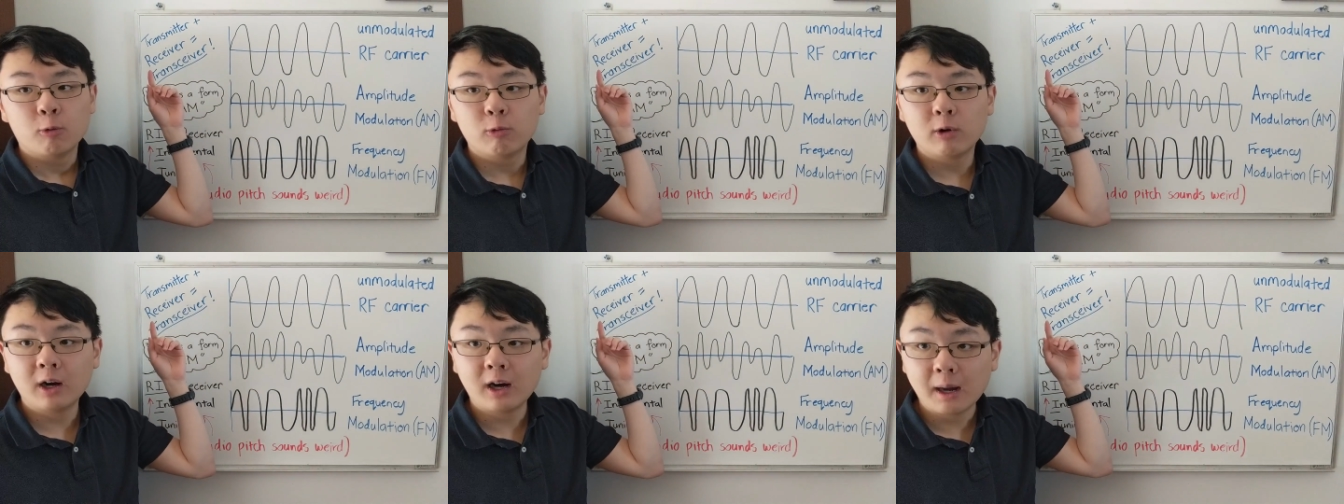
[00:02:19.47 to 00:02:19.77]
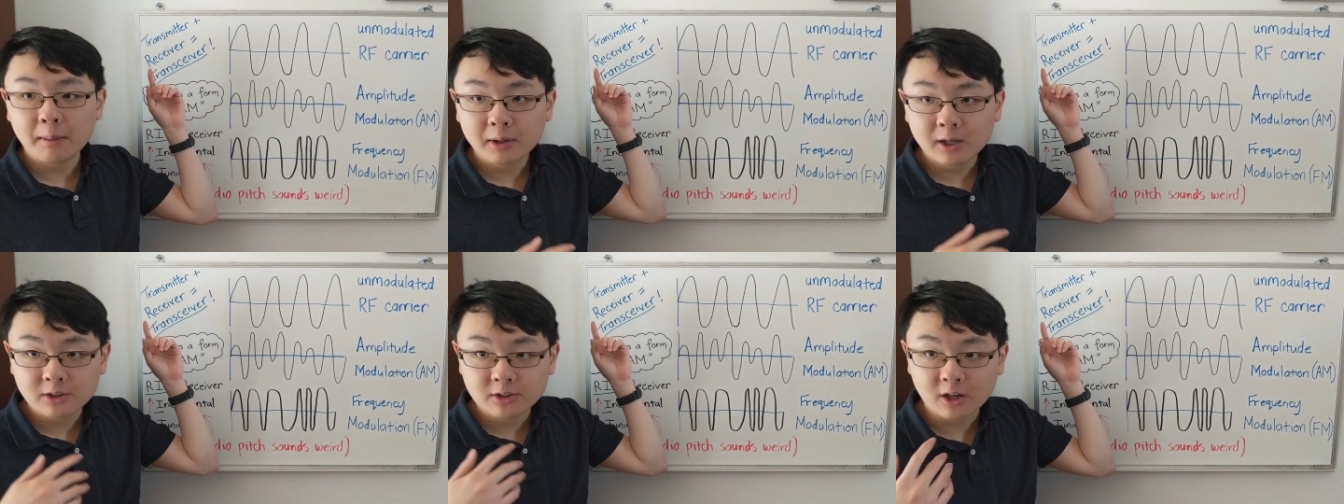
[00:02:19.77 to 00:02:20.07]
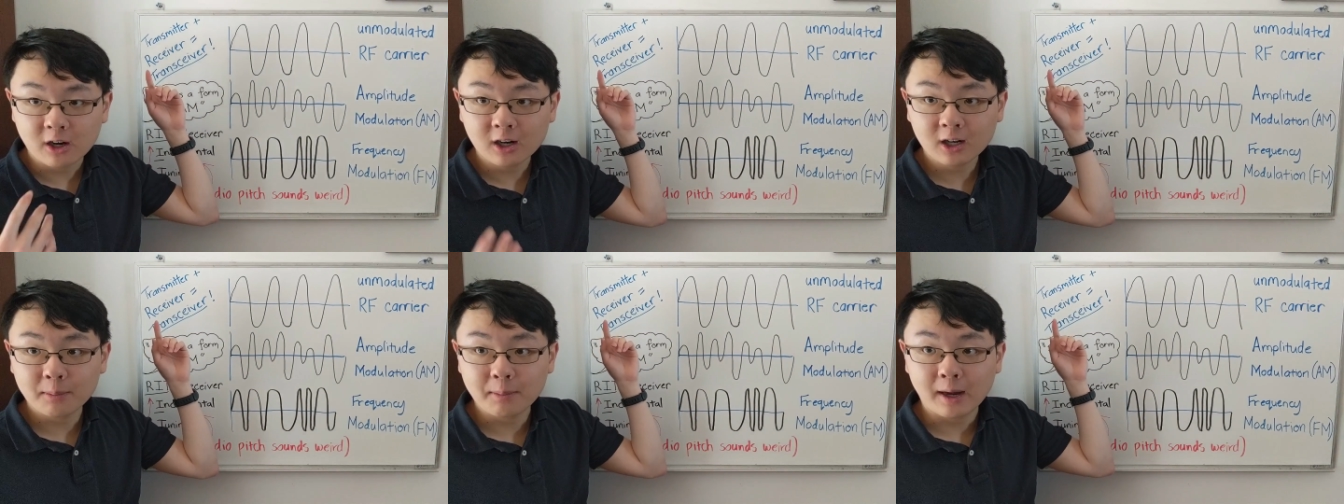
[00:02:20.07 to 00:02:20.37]
Well, I'm going
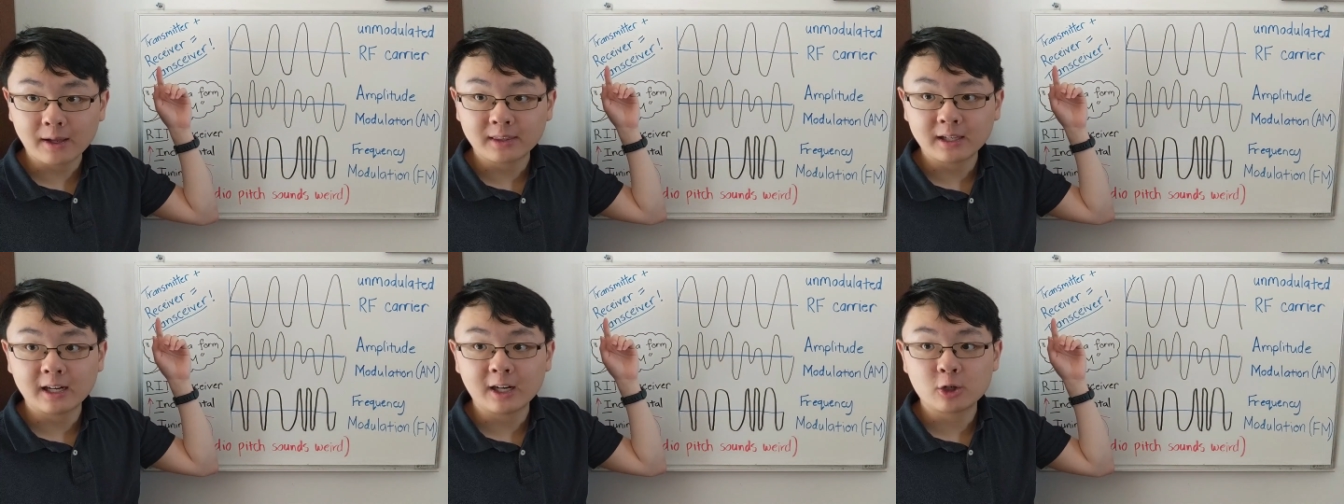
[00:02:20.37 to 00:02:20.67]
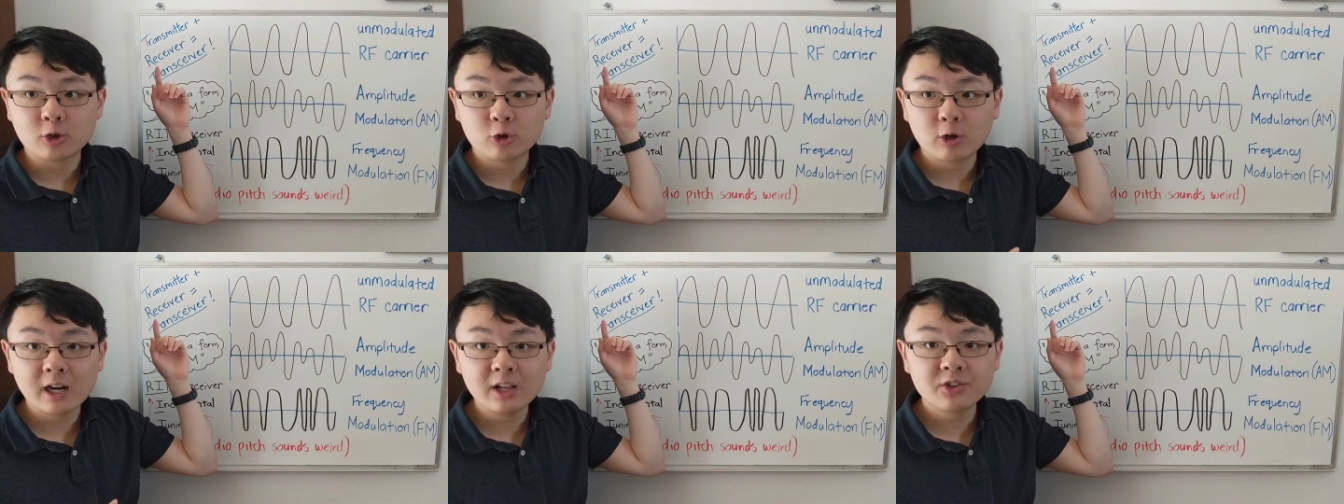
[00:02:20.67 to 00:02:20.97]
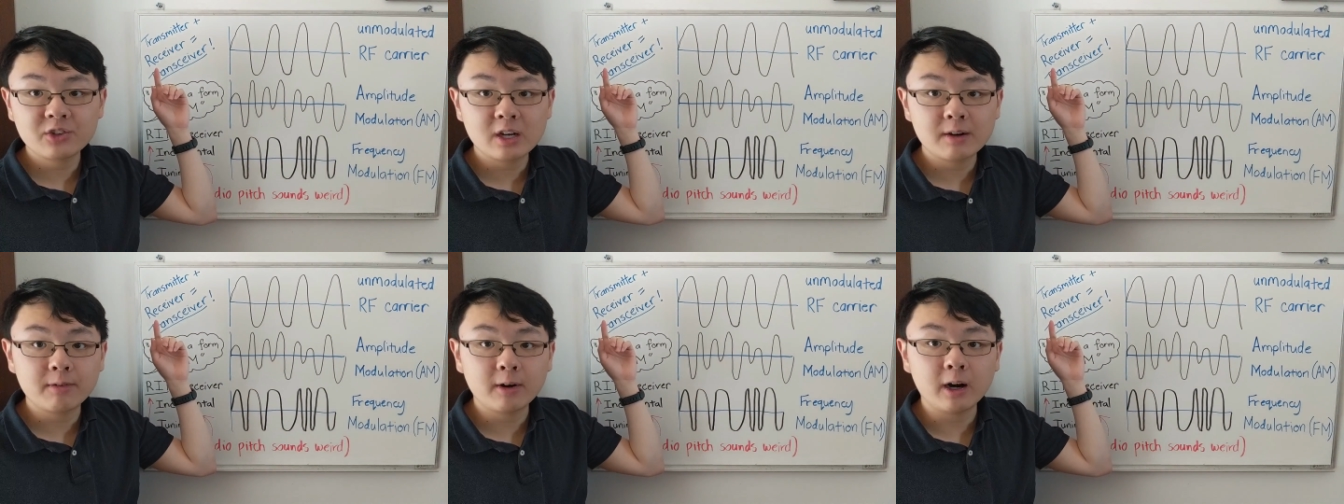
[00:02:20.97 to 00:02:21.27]
to talk about that. A
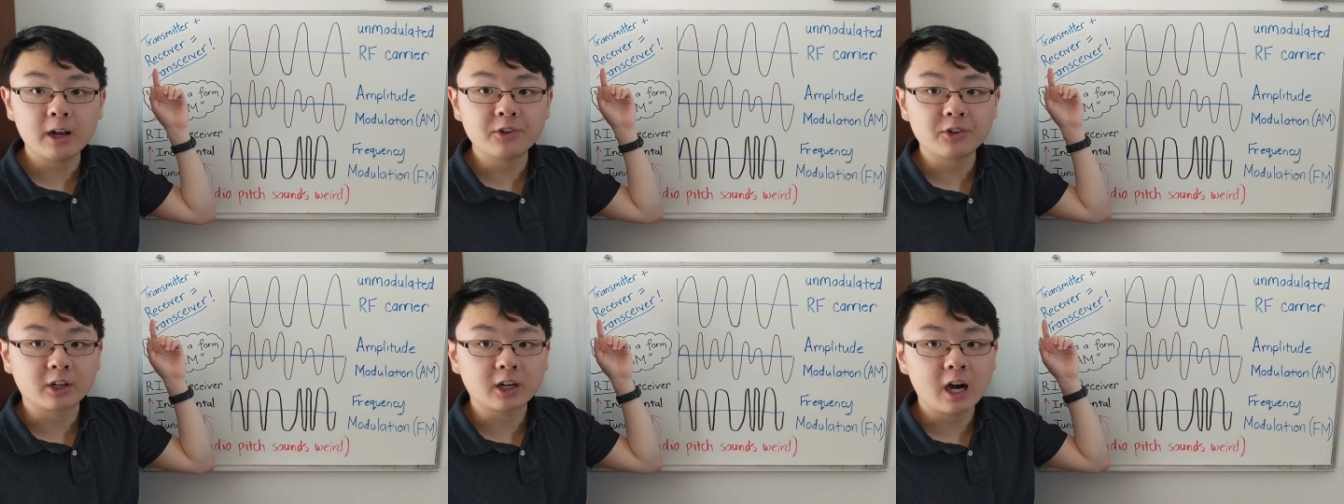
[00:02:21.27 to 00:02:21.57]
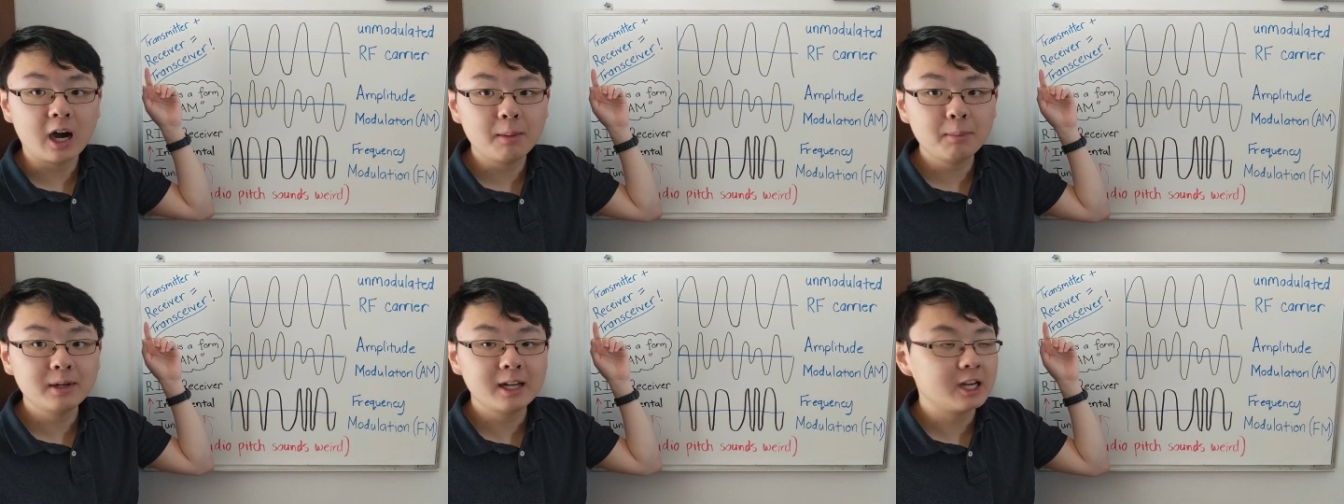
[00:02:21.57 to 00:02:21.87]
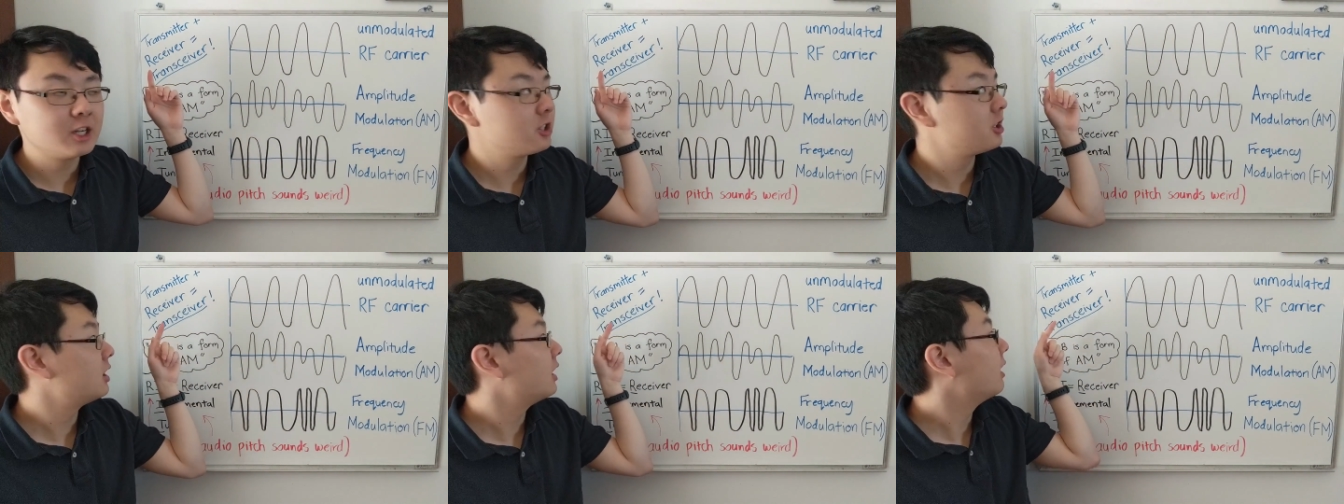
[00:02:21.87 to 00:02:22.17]
transceiver is a
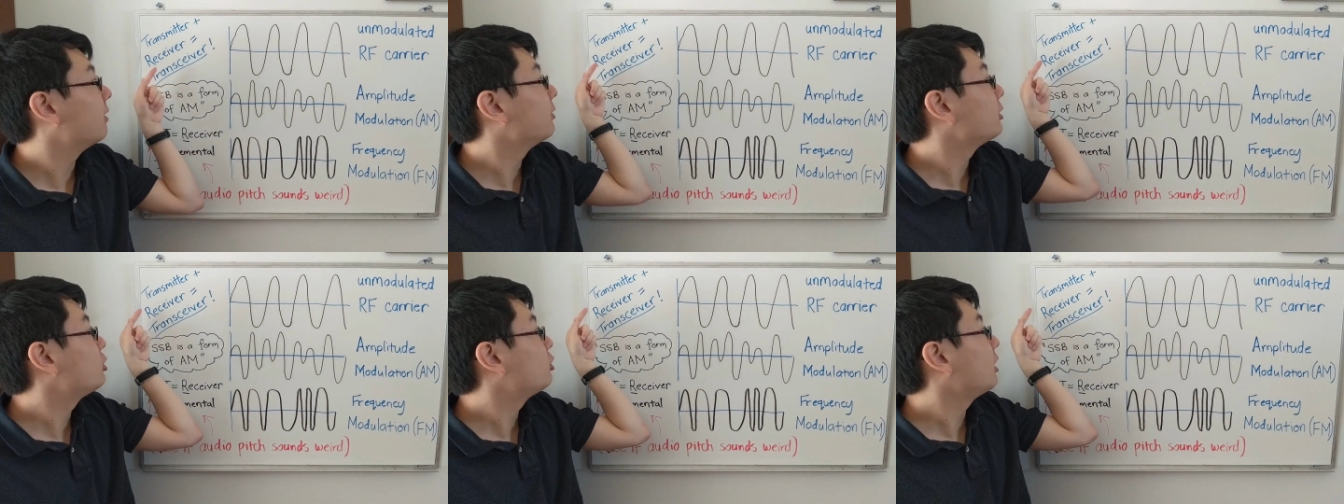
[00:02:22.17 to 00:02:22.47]
combination of a